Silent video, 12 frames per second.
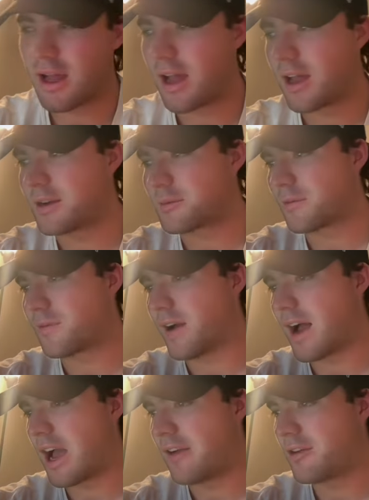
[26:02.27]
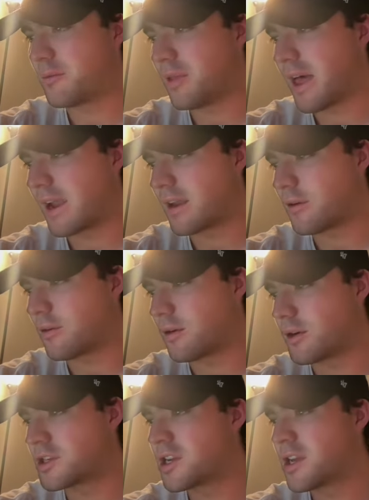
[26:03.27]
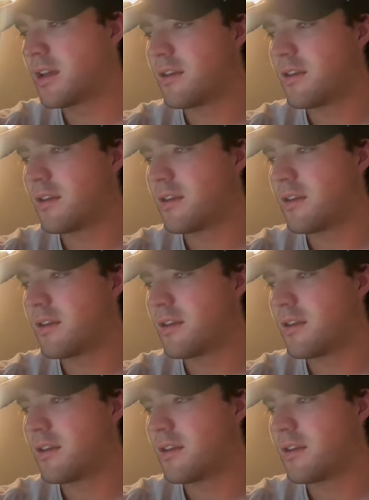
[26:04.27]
number 5 in black and orange.